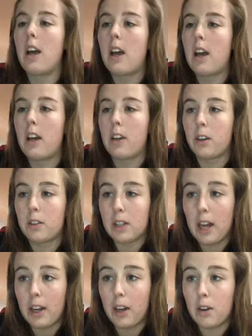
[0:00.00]

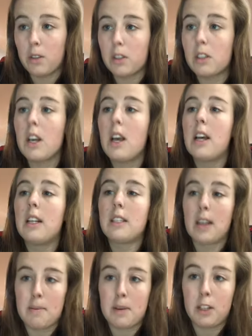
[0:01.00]
heterozygous
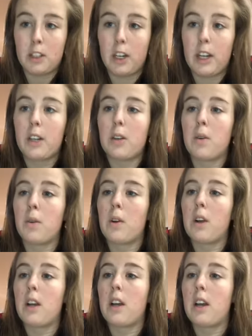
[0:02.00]
dominant trait,
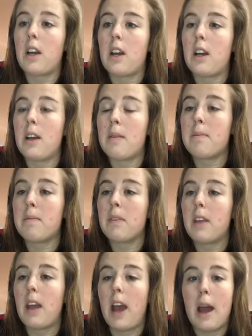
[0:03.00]
or
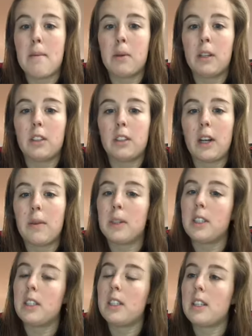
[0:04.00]
a hybrid trait,
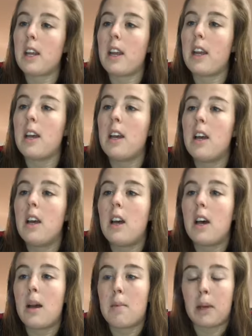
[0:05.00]
which is a
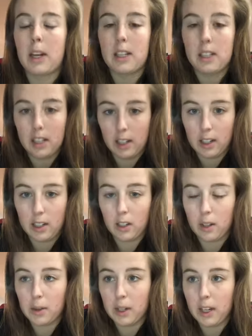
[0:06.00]
uppercase T and a
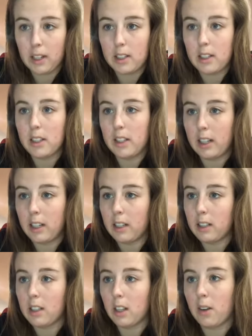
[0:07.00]
lowercase t.
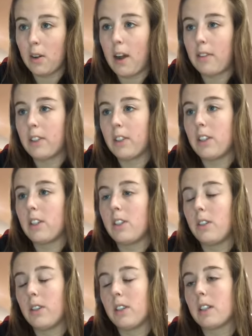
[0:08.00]
So after the
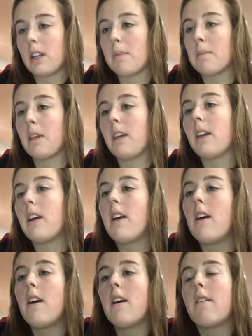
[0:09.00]
students complete
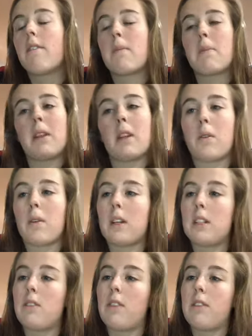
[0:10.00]
flipping the
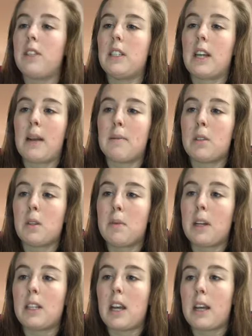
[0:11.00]
coins 50 times, they'll
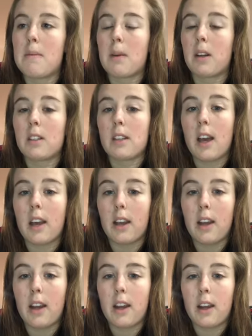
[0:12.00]
make tally marks on
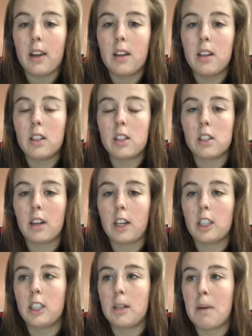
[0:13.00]
a
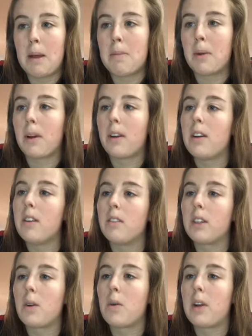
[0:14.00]
scratch sheet of paper
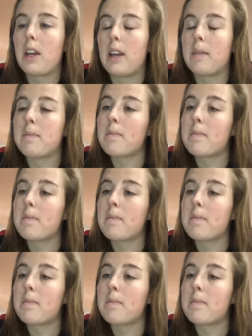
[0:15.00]
recording